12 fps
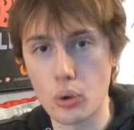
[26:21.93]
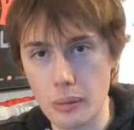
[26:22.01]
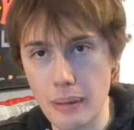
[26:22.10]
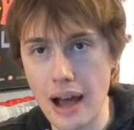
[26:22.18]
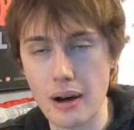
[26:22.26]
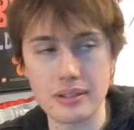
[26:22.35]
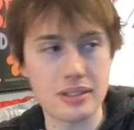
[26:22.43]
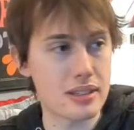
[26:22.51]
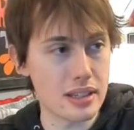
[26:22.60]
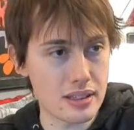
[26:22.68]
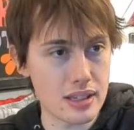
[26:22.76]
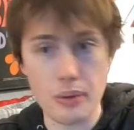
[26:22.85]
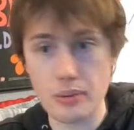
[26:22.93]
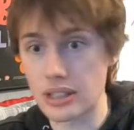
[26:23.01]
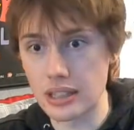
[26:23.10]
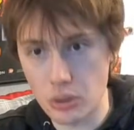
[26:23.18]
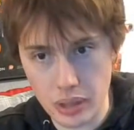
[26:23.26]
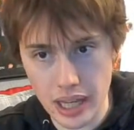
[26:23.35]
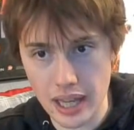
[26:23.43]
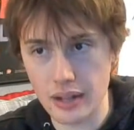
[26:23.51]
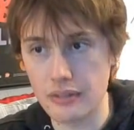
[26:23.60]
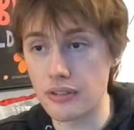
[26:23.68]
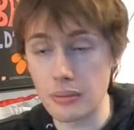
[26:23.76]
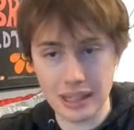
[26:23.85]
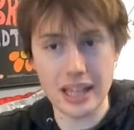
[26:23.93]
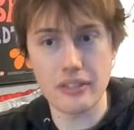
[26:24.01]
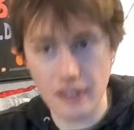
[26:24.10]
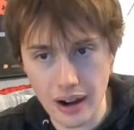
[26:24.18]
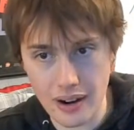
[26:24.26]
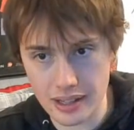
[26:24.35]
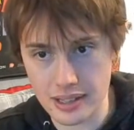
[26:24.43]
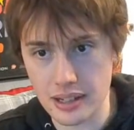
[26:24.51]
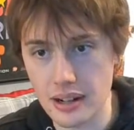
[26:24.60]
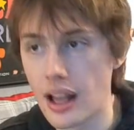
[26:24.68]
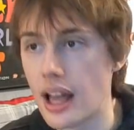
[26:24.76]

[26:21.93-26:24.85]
about since I was a little kid from Leif Erikson,